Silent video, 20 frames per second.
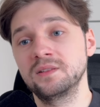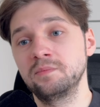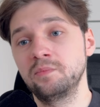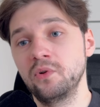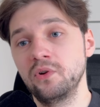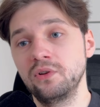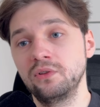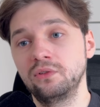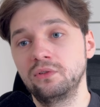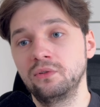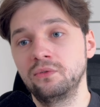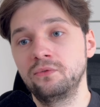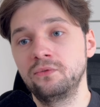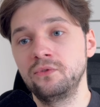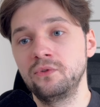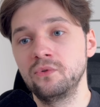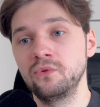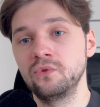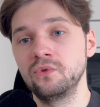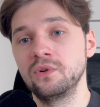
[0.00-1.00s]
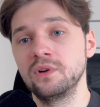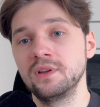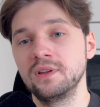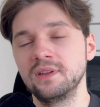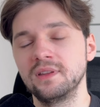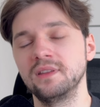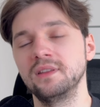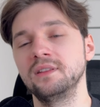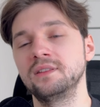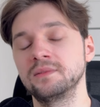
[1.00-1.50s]
point of view,
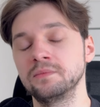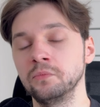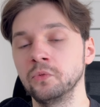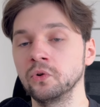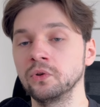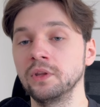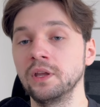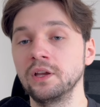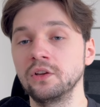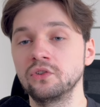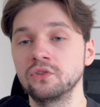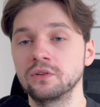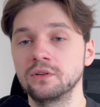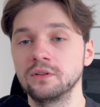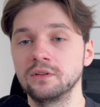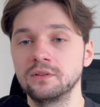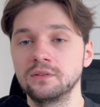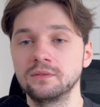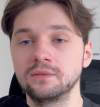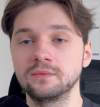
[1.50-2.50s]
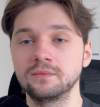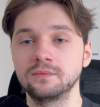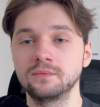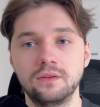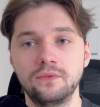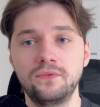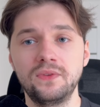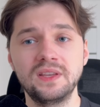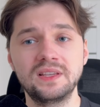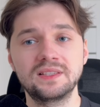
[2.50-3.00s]
it's more natural.
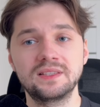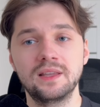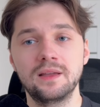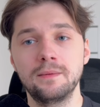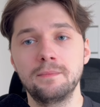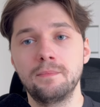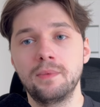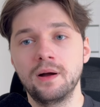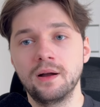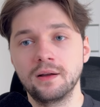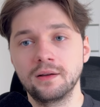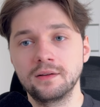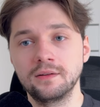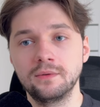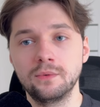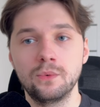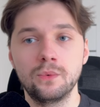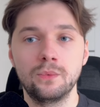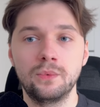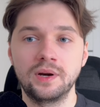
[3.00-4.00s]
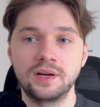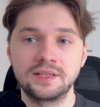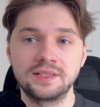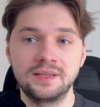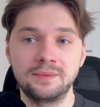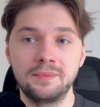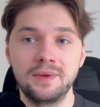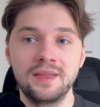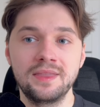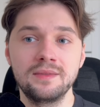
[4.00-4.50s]
Fixed a bug where
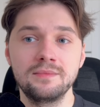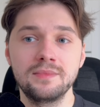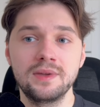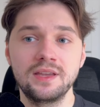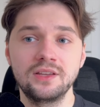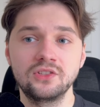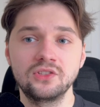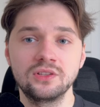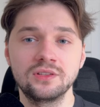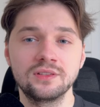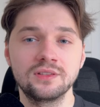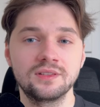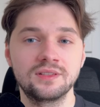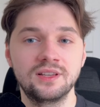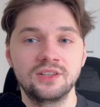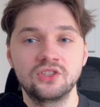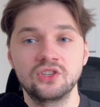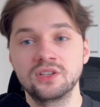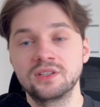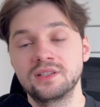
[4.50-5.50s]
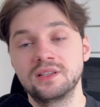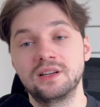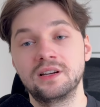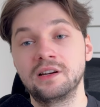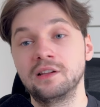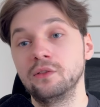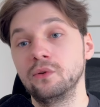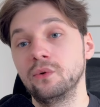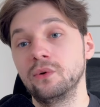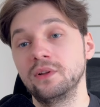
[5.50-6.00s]
some animations, such as
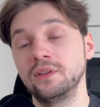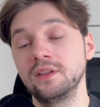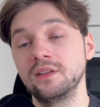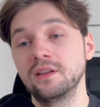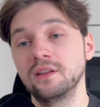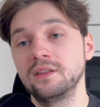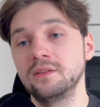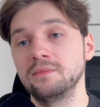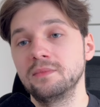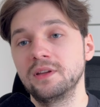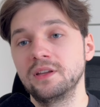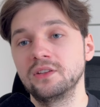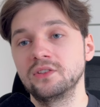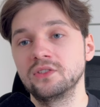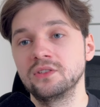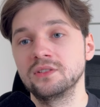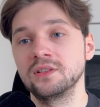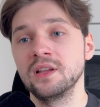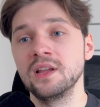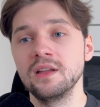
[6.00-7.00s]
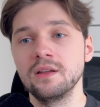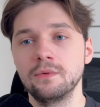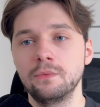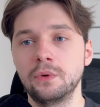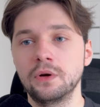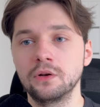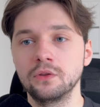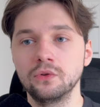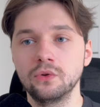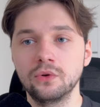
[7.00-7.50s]
reloading animations,
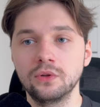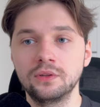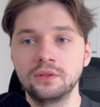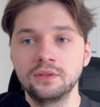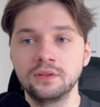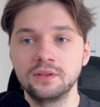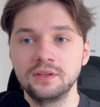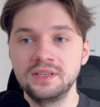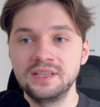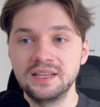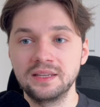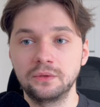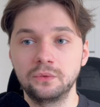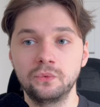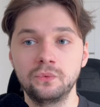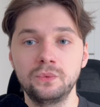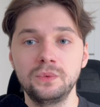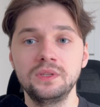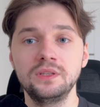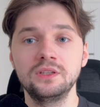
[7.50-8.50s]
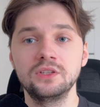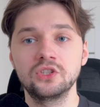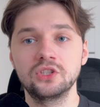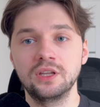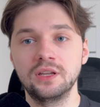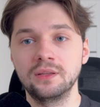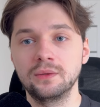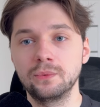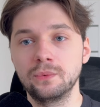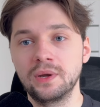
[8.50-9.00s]
were not yet finished
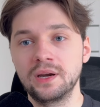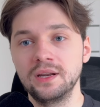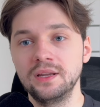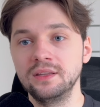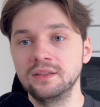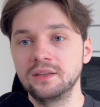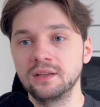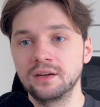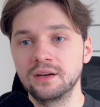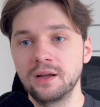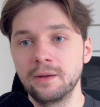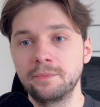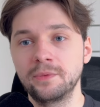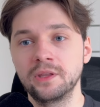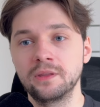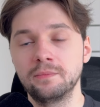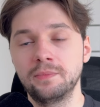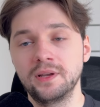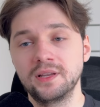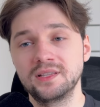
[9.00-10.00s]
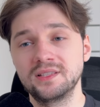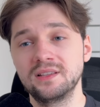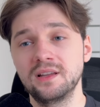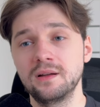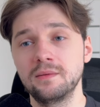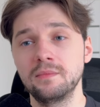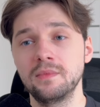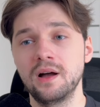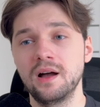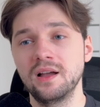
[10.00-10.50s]
and were interrupted by
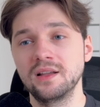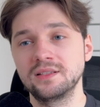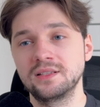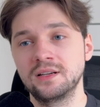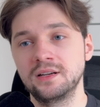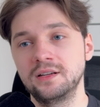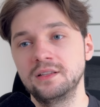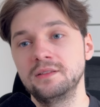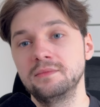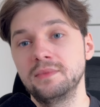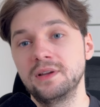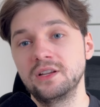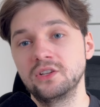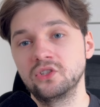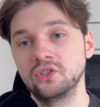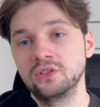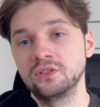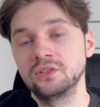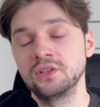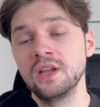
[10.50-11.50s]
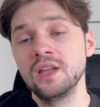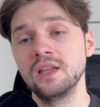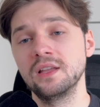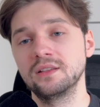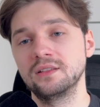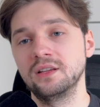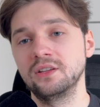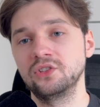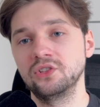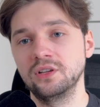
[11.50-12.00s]
some other animations,
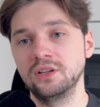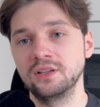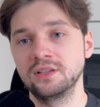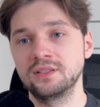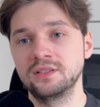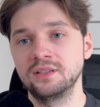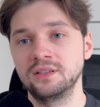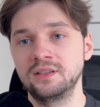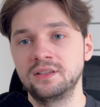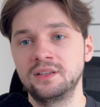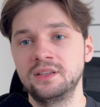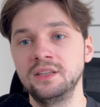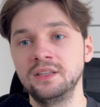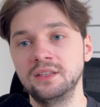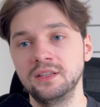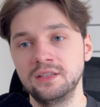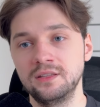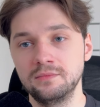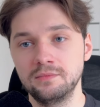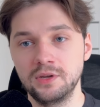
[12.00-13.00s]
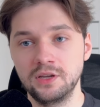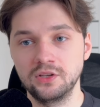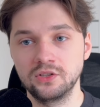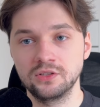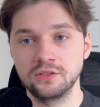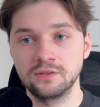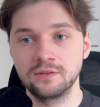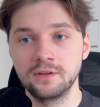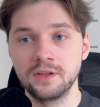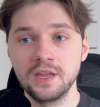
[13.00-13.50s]
such as the hit
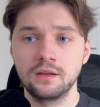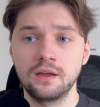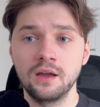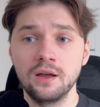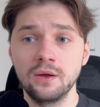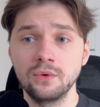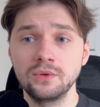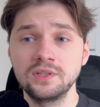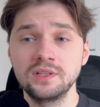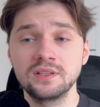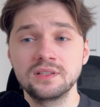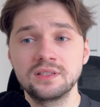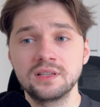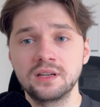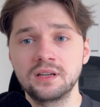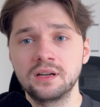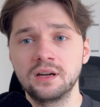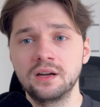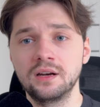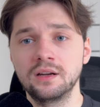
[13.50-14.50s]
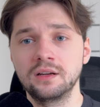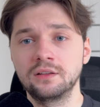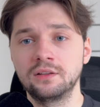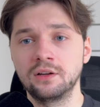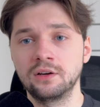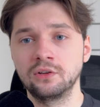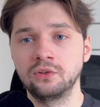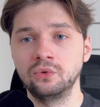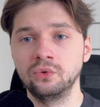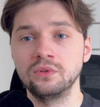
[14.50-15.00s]
animation, causing the
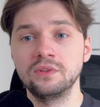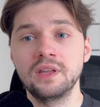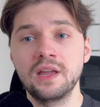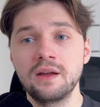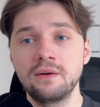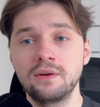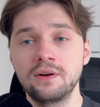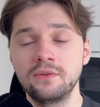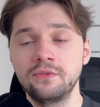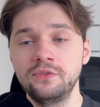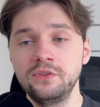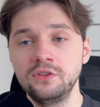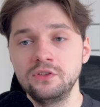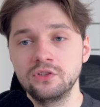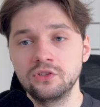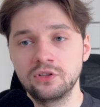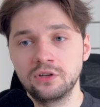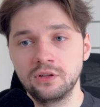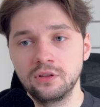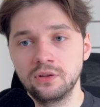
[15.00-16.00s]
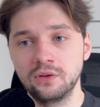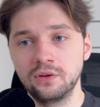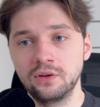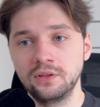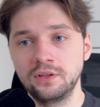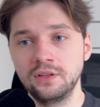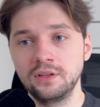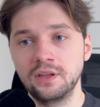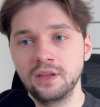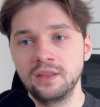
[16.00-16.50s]
character to never finish
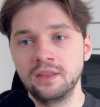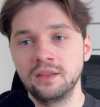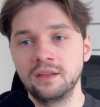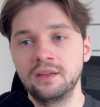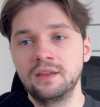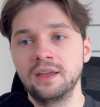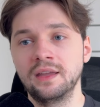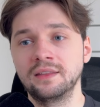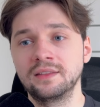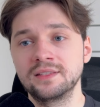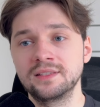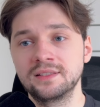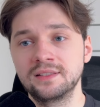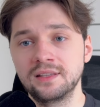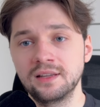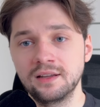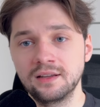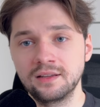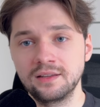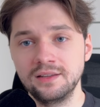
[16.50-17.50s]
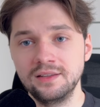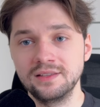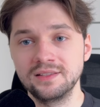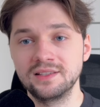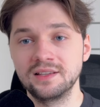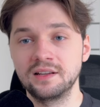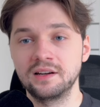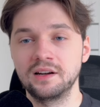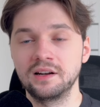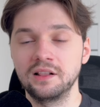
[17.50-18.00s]
reloading and get stuck in
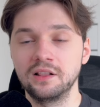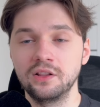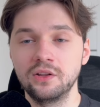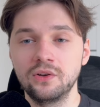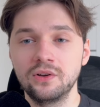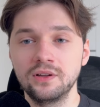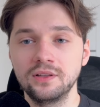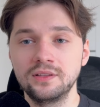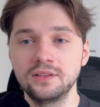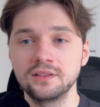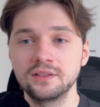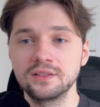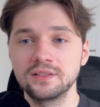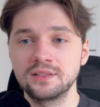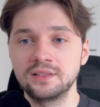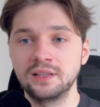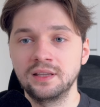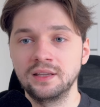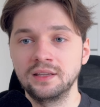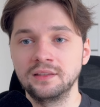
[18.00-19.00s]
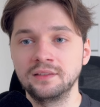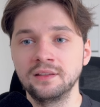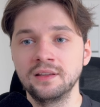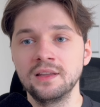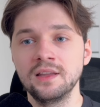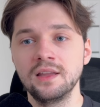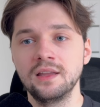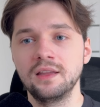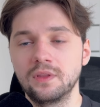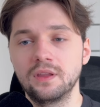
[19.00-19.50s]
the reloading state,
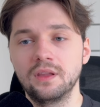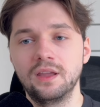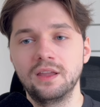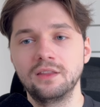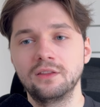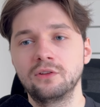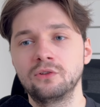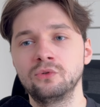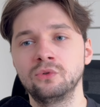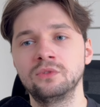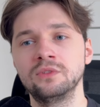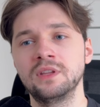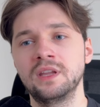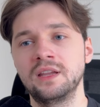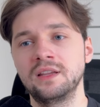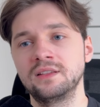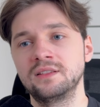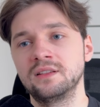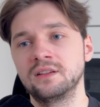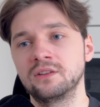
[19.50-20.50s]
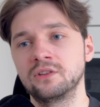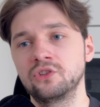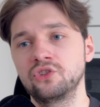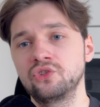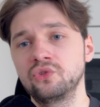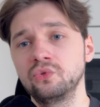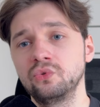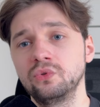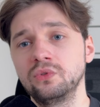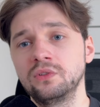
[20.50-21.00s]
and could neither
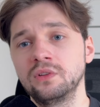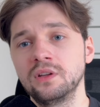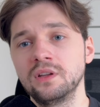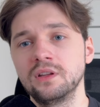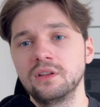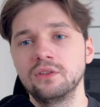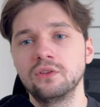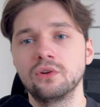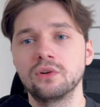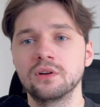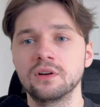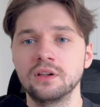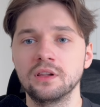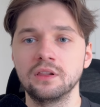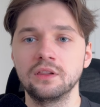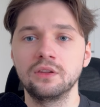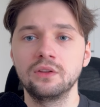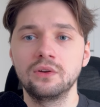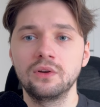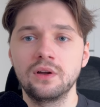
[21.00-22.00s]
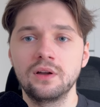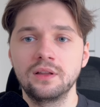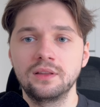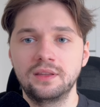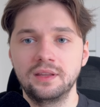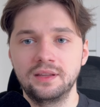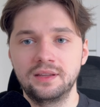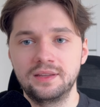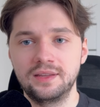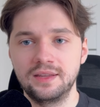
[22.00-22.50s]
shoot nor
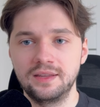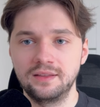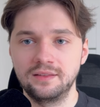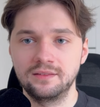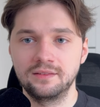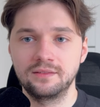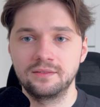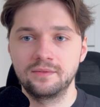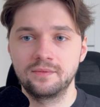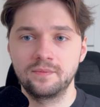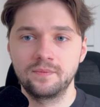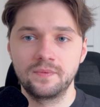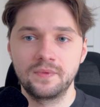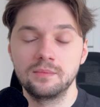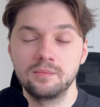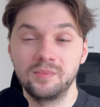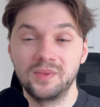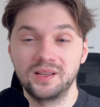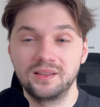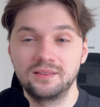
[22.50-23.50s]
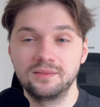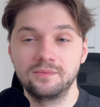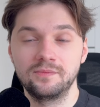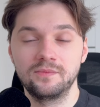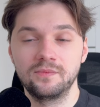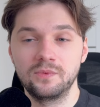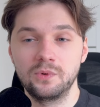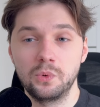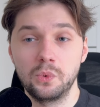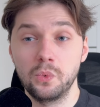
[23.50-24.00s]
reload again. But
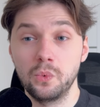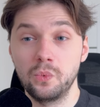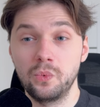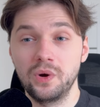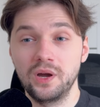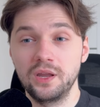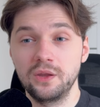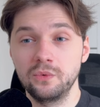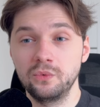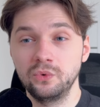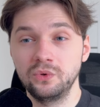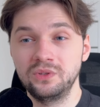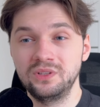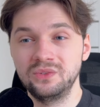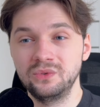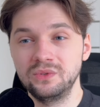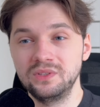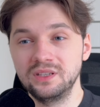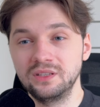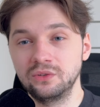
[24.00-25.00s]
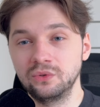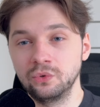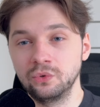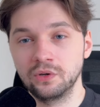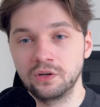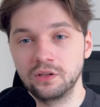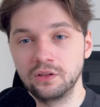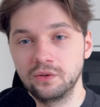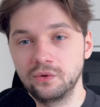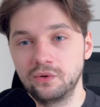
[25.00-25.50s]
why would you need
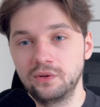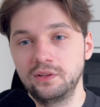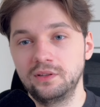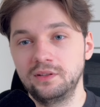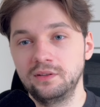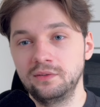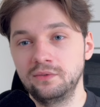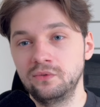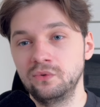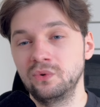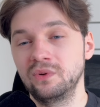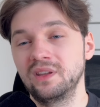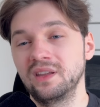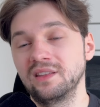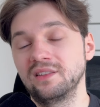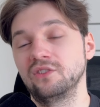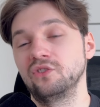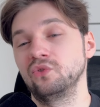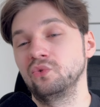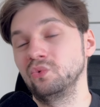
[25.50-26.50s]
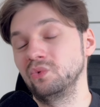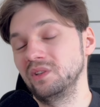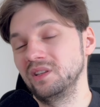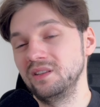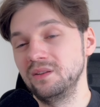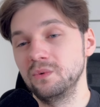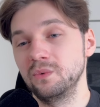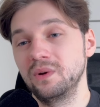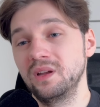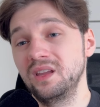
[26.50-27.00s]
reload if you can't shoot
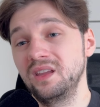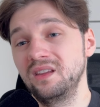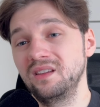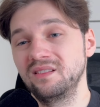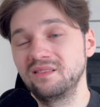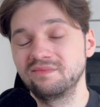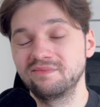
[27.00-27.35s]
anyway?